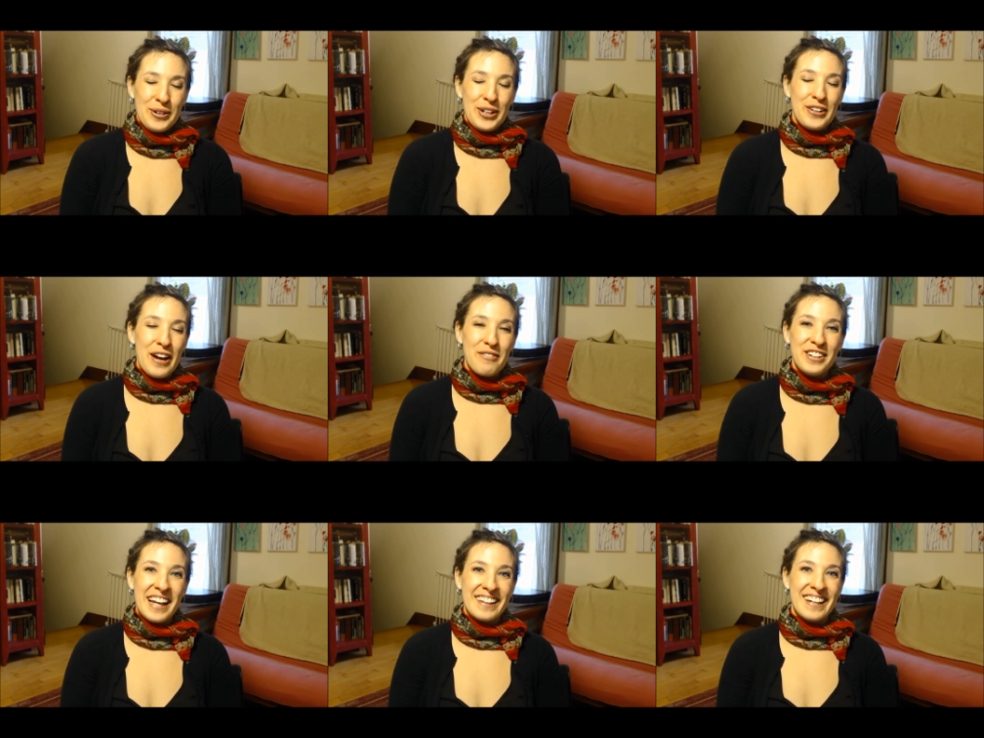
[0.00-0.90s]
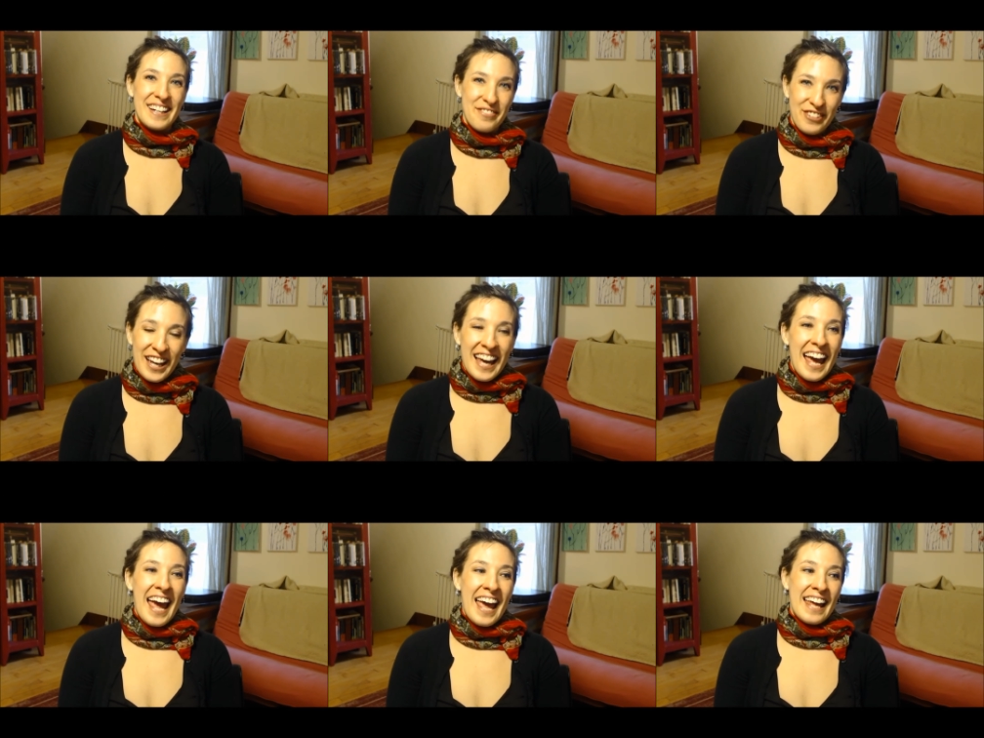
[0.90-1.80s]
who your everyday life.
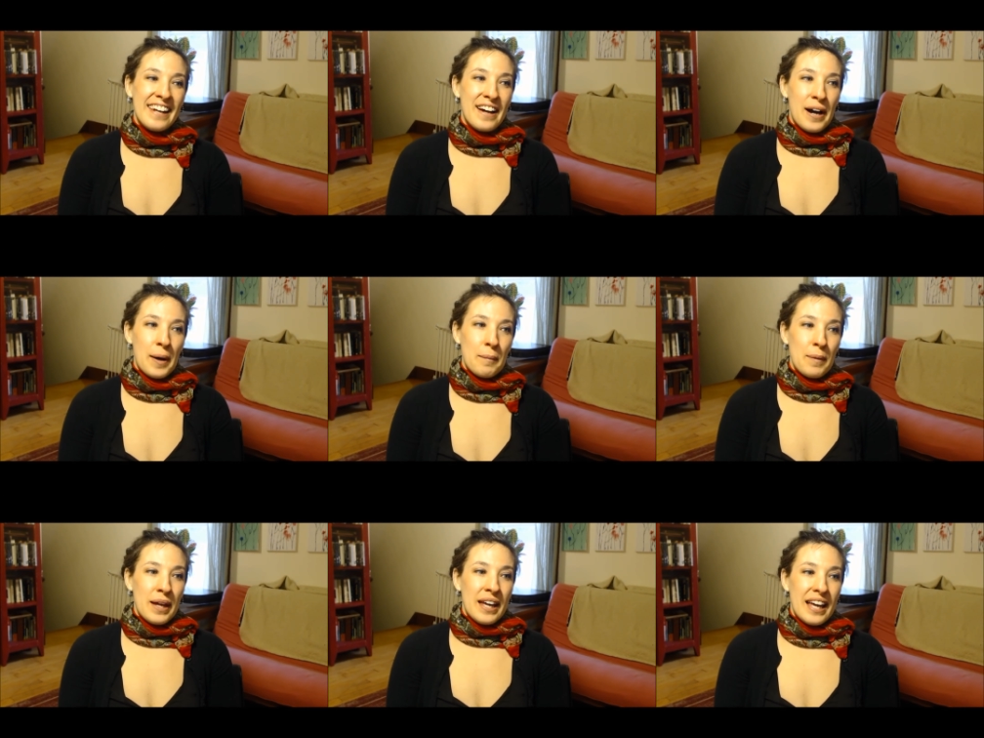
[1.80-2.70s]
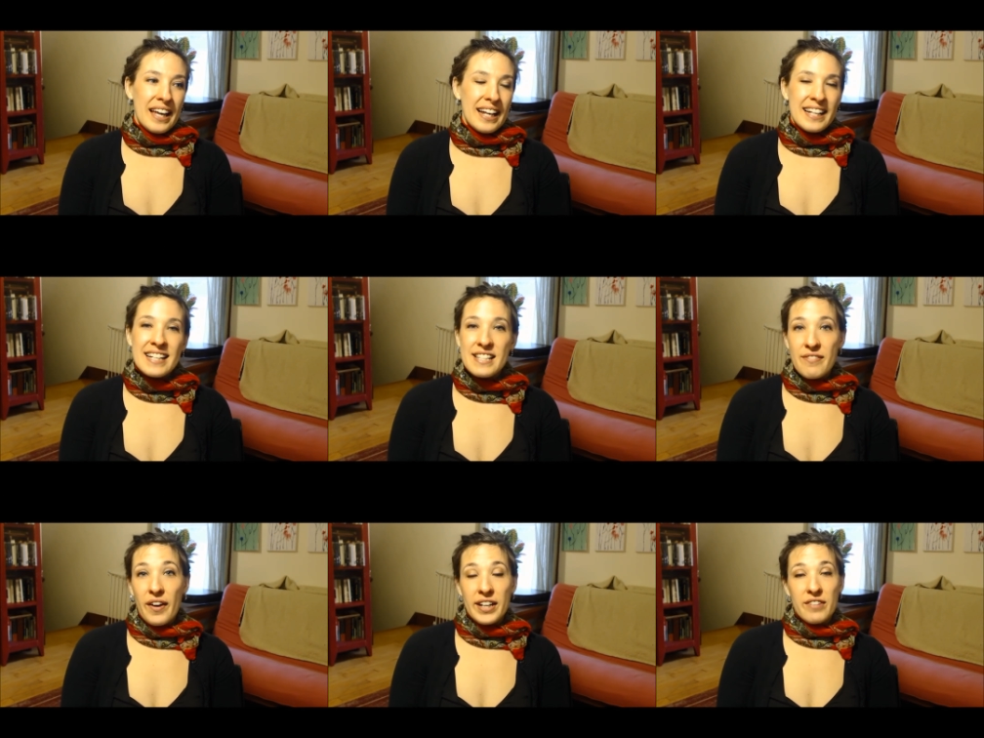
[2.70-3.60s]
And um, it
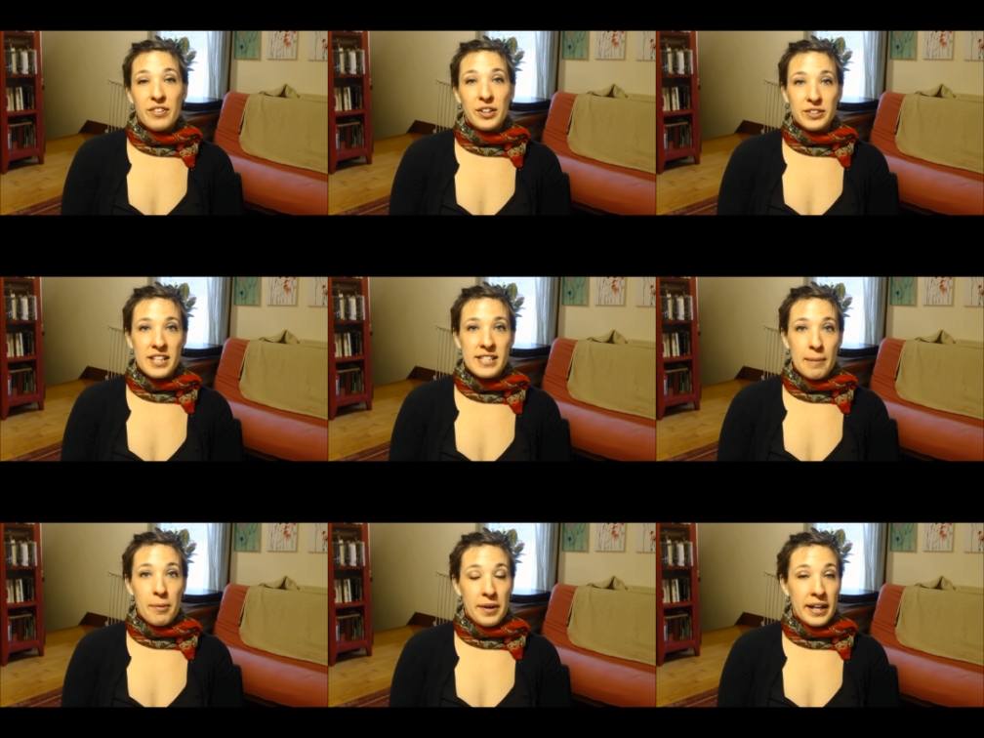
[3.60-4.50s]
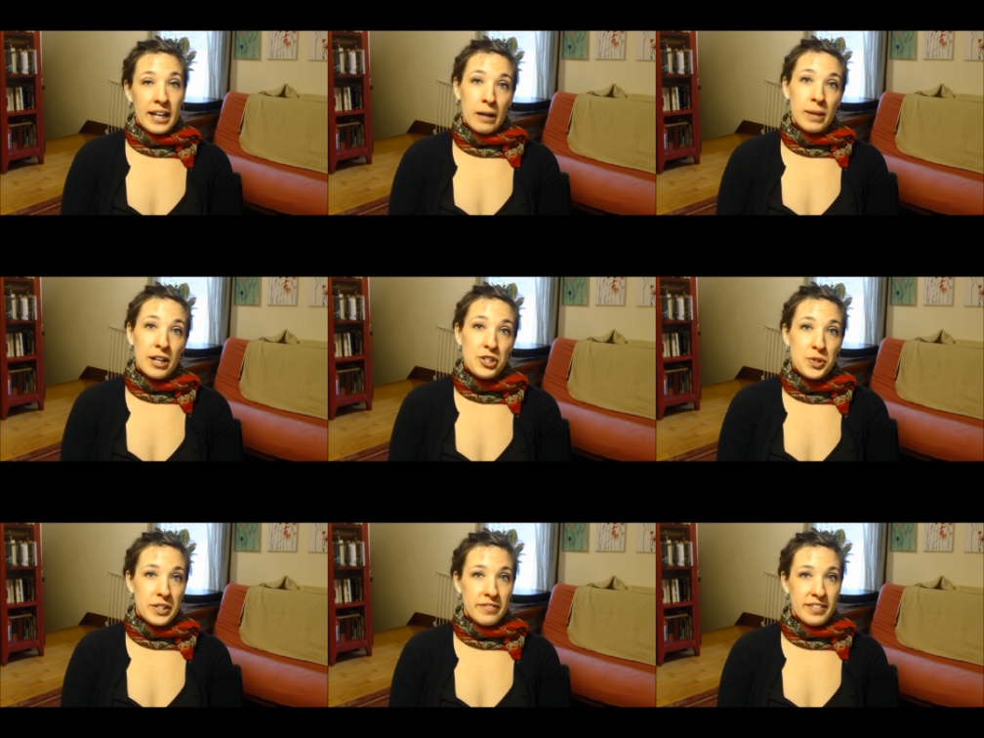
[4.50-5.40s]
is very difficult to separate, and I'm not
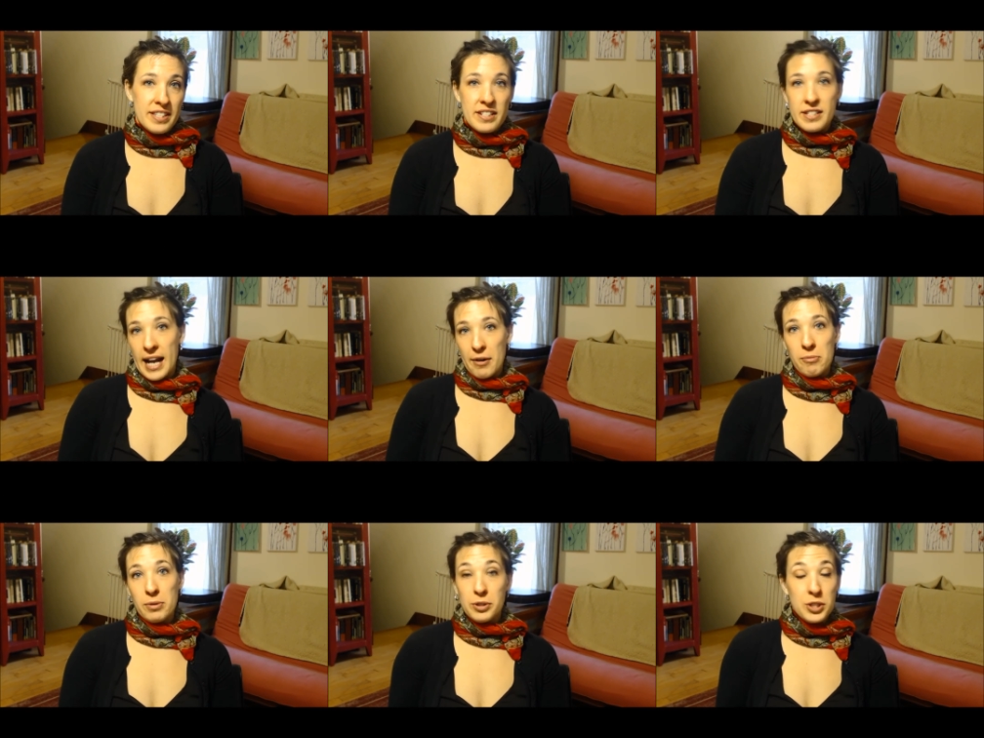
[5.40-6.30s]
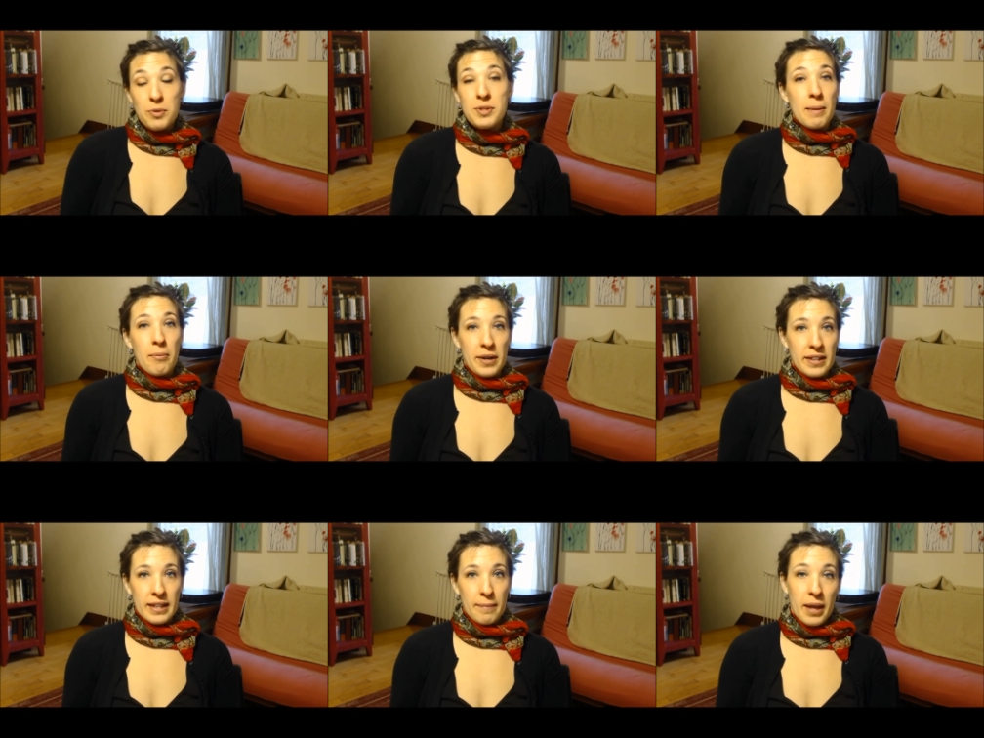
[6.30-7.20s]
sure if it's desirable to
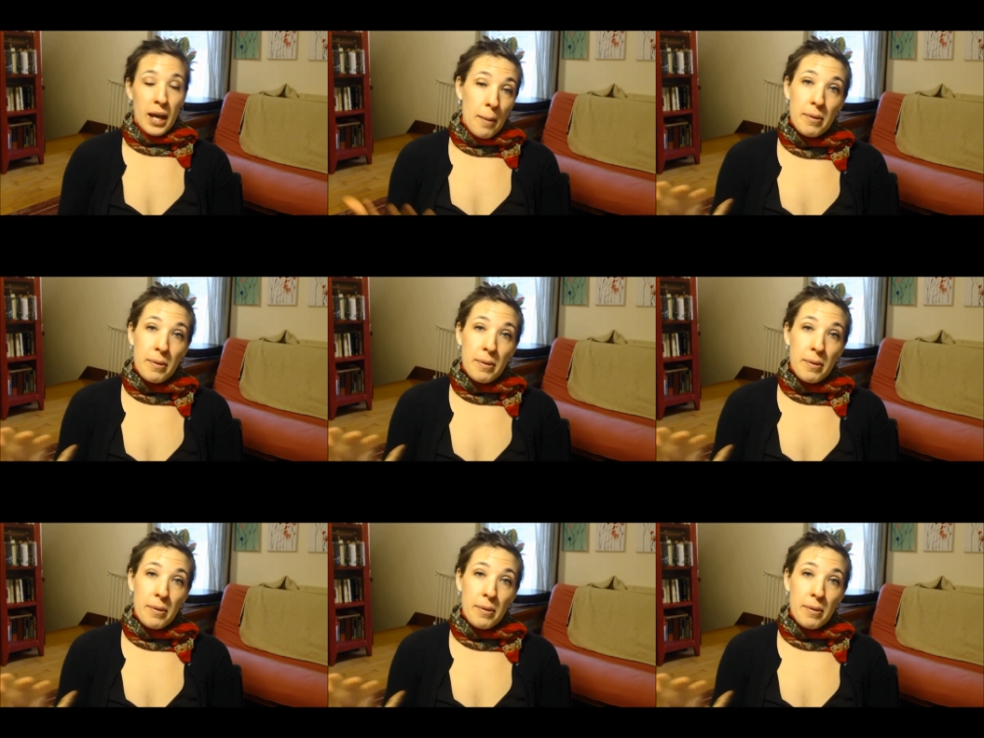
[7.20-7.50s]
separate them.